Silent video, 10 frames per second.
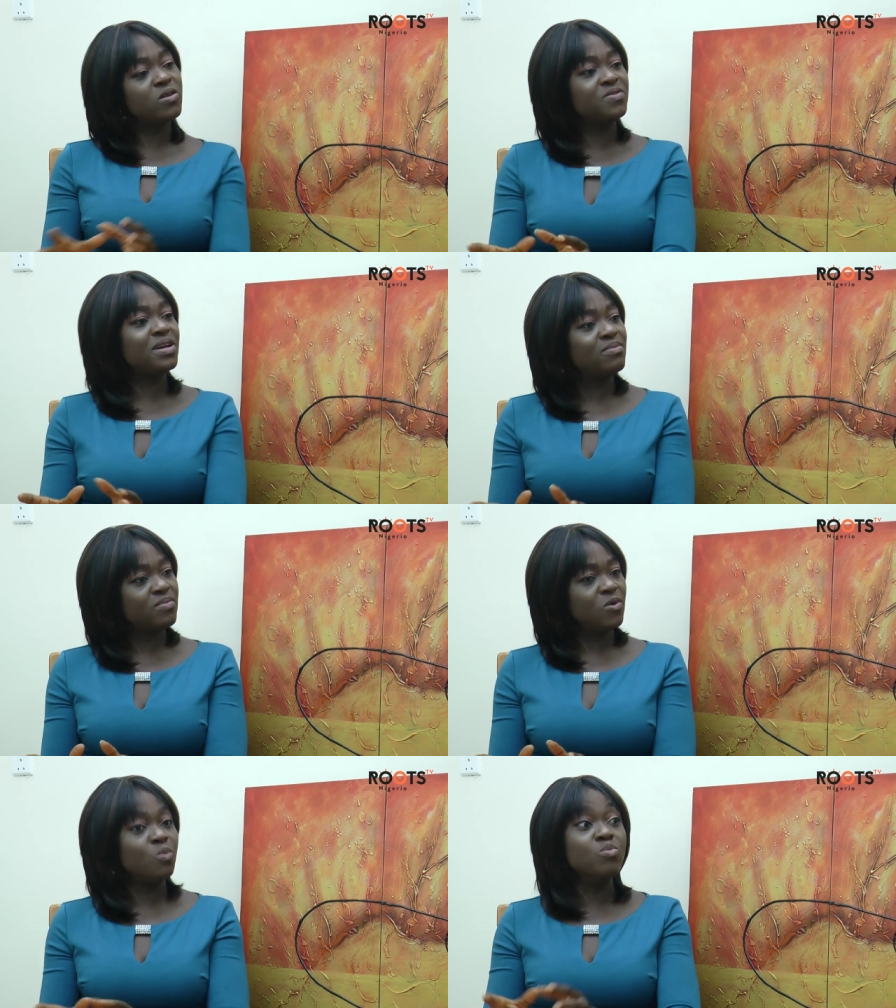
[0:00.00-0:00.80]
all of
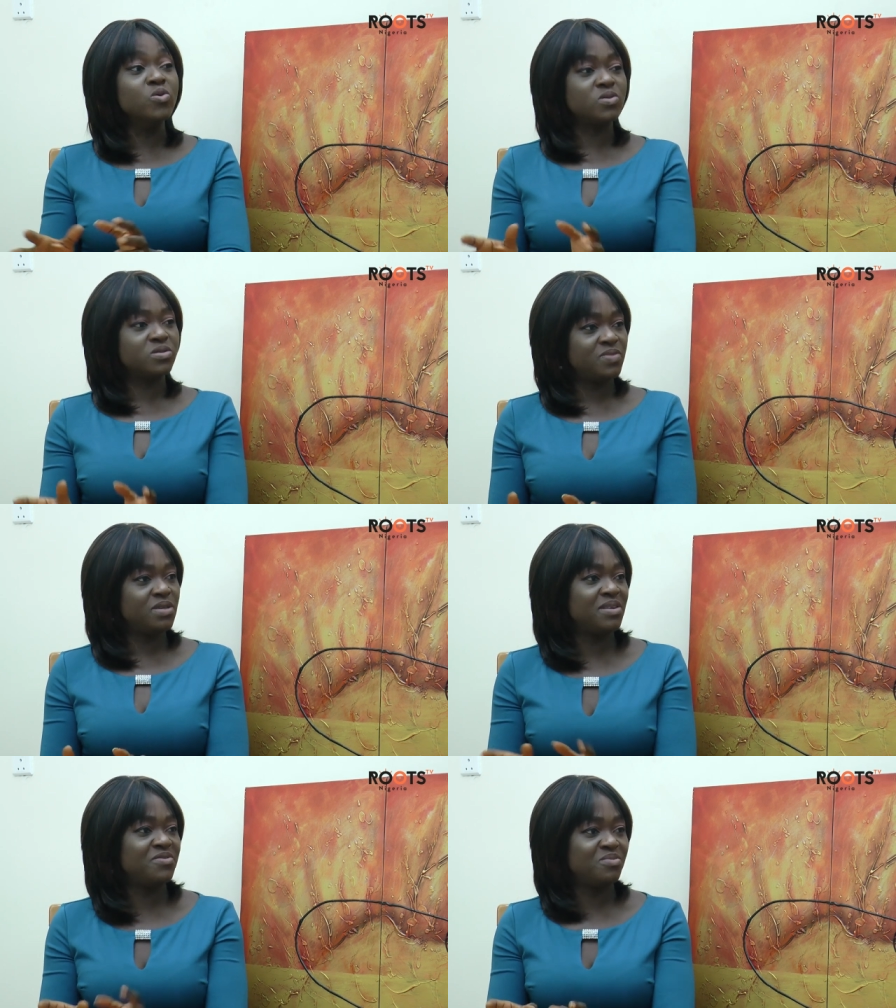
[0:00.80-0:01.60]
them or
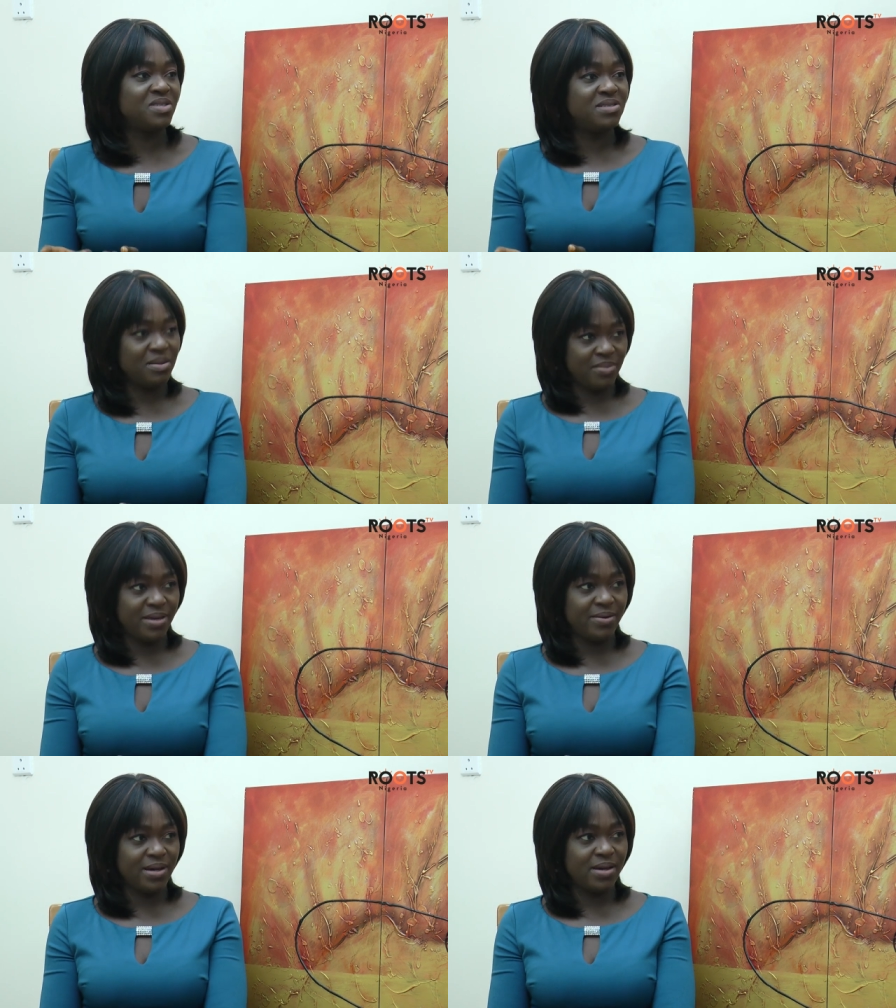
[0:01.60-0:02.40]
most of them are from the
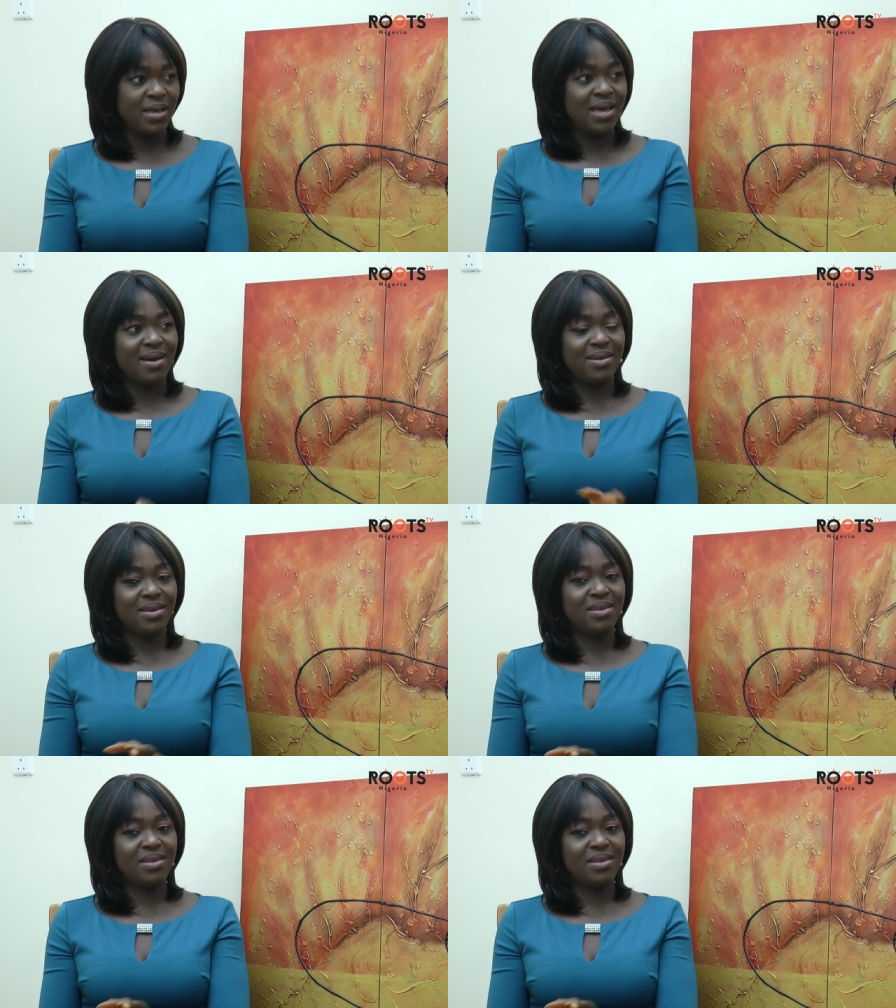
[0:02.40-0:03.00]
same area.